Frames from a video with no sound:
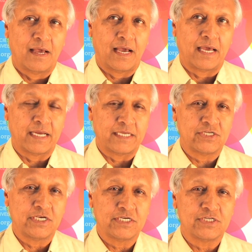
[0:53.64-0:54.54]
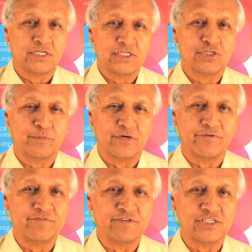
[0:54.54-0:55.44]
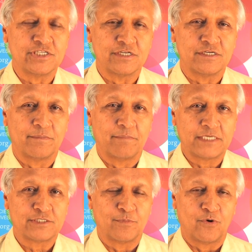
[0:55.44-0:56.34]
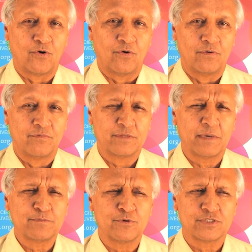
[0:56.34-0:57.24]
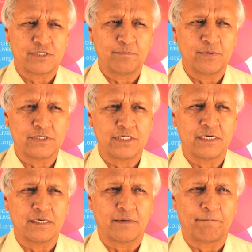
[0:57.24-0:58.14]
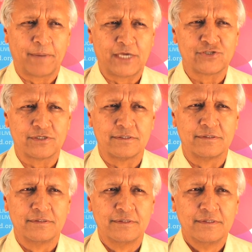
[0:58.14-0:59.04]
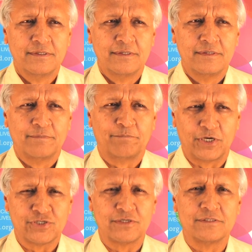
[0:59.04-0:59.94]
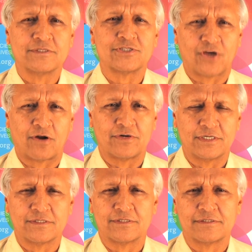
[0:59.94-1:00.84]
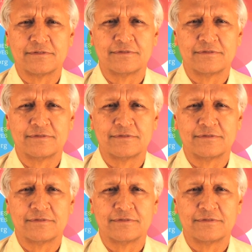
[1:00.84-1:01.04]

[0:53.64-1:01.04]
And I think it needs to be revisited much more, with much more sympathy, compassion, patience, tolerance